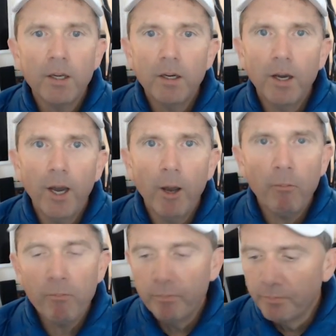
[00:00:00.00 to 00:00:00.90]

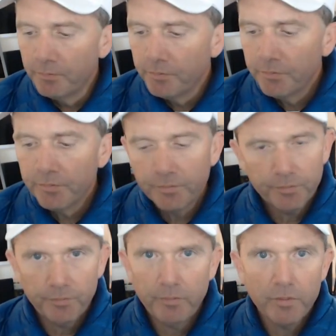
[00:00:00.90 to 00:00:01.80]

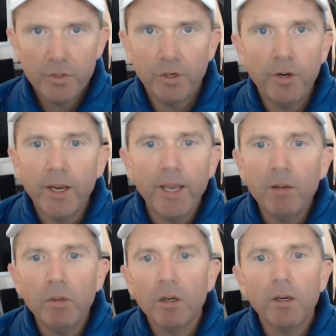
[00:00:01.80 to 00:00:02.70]
So you're not
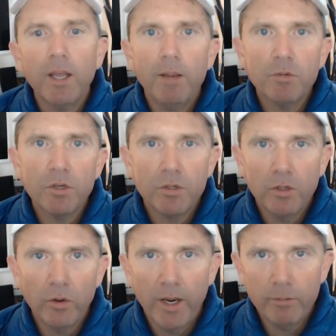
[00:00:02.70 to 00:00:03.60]
gambling on games because no
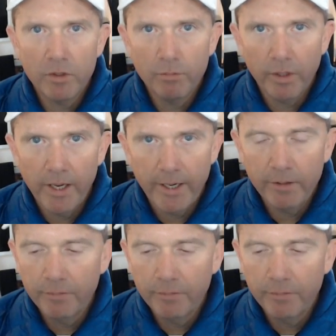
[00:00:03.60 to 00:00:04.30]
games is played.